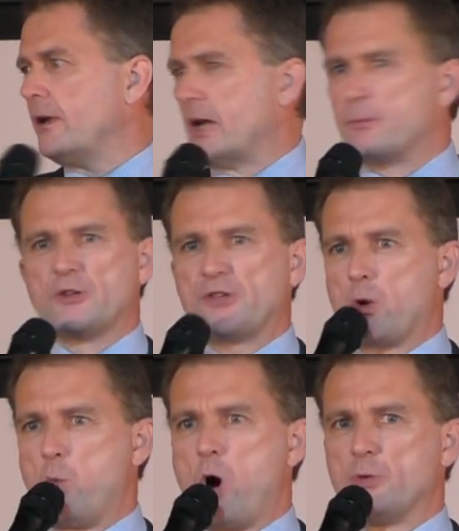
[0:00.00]
Now I'm going to
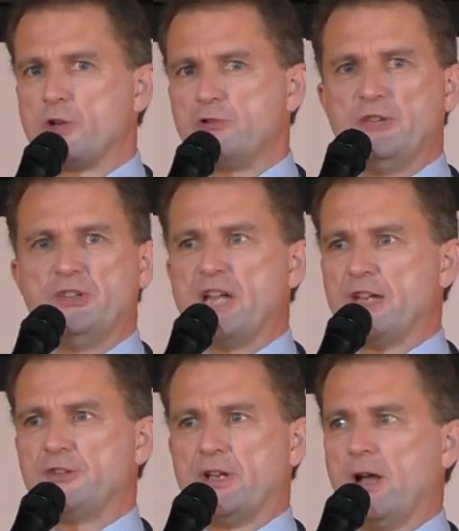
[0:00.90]
take a wild and crazy
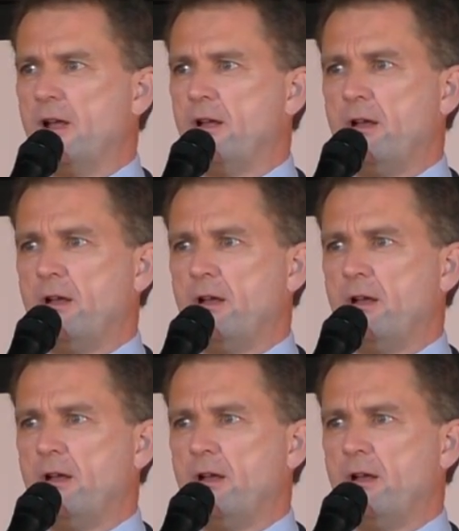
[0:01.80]
guess here.